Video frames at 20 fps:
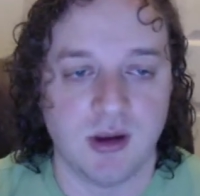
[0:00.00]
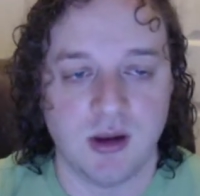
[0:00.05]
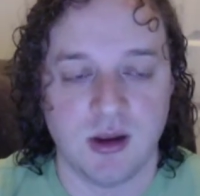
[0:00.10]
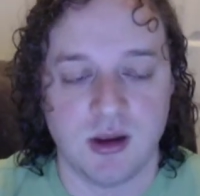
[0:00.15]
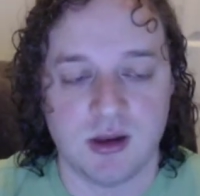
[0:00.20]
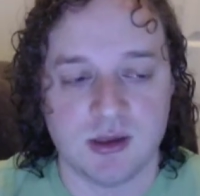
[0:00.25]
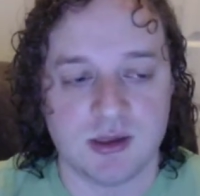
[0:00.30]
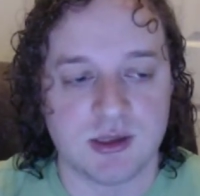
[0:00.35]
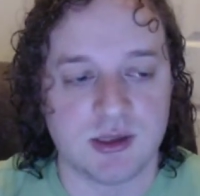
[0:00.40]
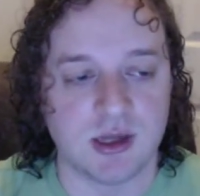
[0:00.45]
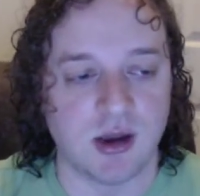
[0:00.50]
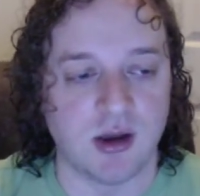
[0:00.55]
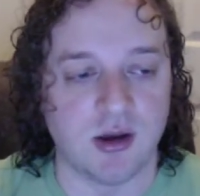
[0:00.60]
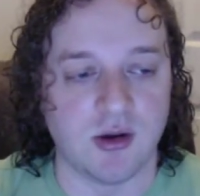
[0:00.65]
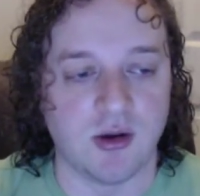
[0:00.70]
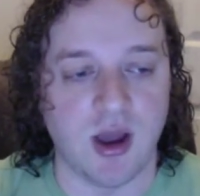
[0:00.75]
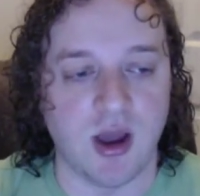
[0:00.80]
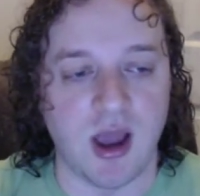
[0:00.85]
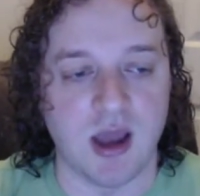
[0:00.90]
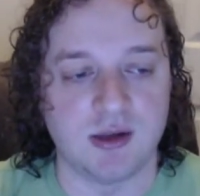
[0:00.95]

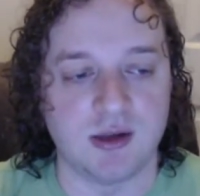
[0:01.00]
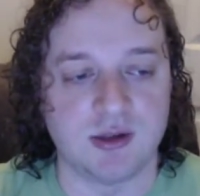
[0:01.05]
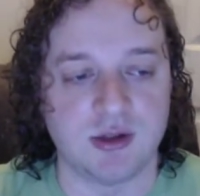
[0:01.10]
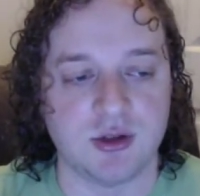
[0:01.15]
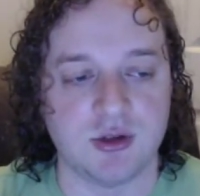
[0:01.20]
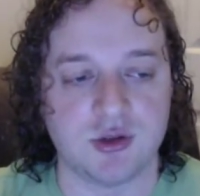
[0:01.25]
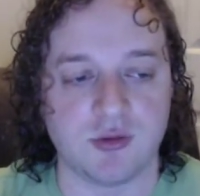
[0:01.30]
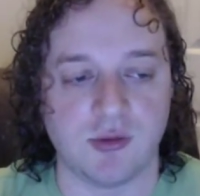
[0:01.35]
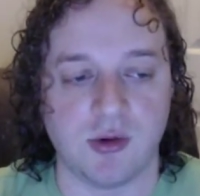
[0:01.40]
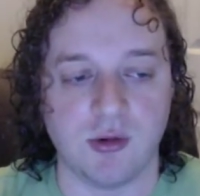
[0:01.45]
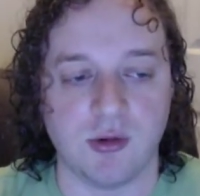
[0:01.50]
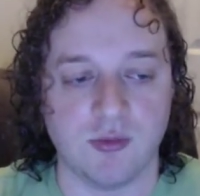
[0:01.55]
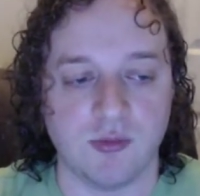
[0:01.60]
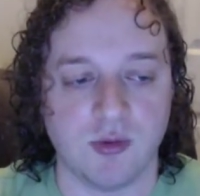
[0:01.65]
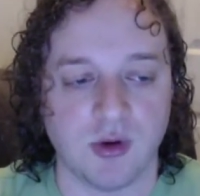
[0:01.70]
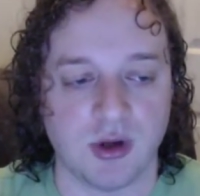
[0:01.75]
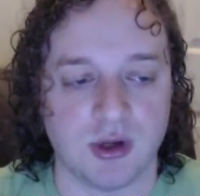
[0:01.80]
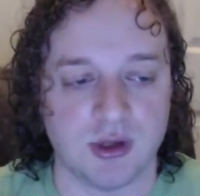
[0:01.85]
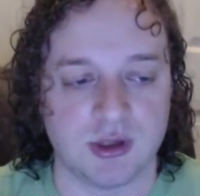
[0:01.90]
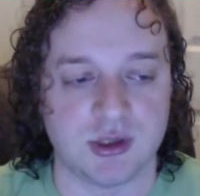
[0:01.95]
So as usual,
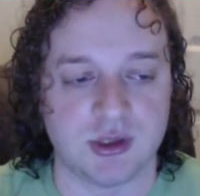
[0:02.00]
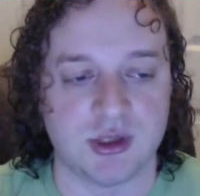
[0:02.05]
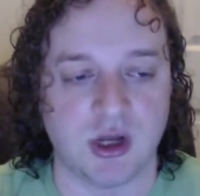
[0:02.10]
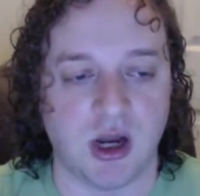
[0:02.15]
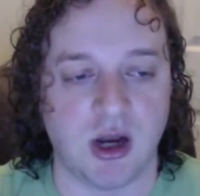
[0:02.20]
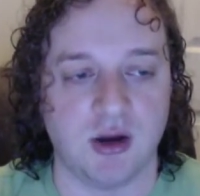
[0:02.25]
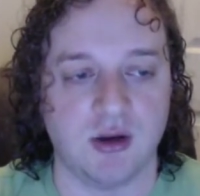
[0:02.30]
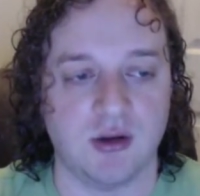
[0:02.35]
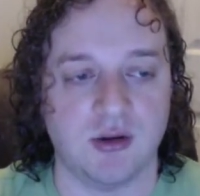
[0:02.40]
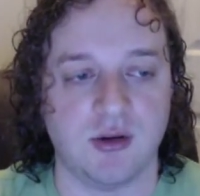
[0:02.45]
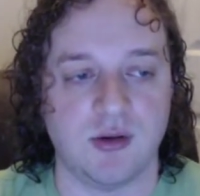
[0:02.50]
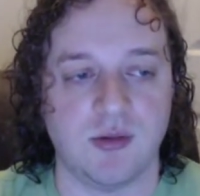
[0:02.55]
we're going to start